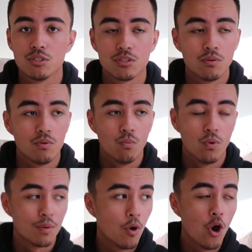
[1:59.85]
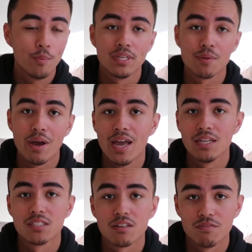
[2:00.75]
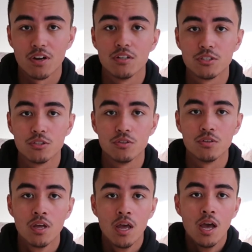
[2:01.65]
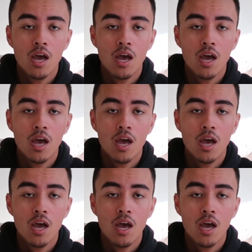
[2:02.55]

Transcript: which is what I'm hoping to get my hands on very soon.